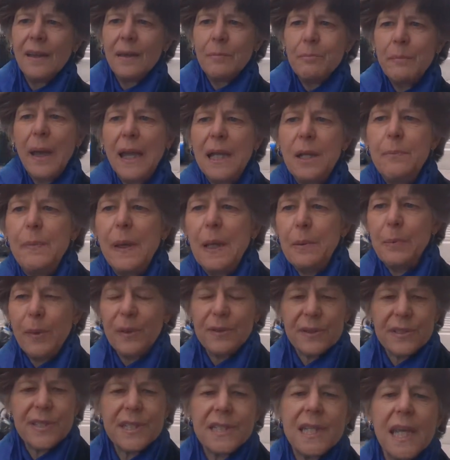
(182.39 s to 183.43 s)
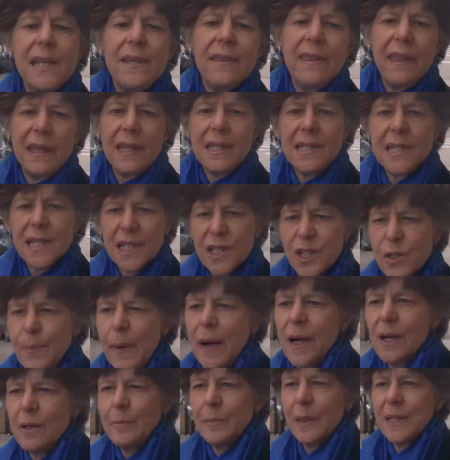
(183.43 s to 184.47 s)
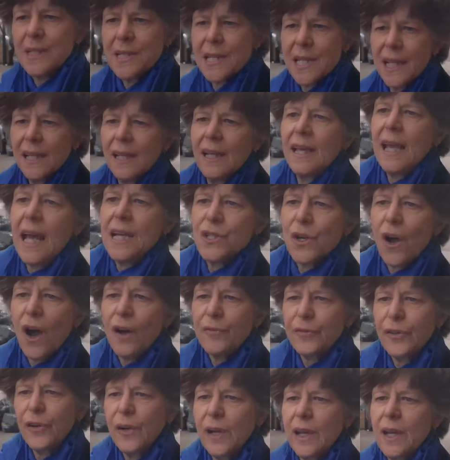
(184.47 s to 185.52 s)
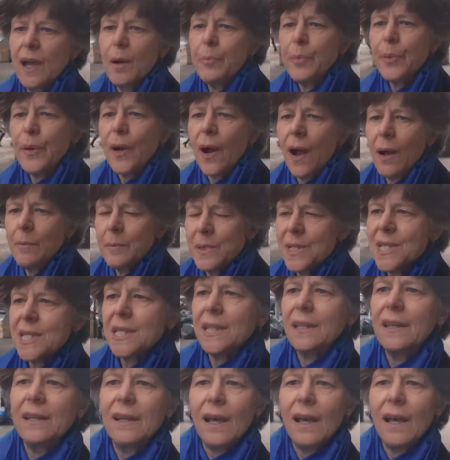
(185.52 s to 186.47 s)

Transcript: Many people see these experiments as offering a, promise,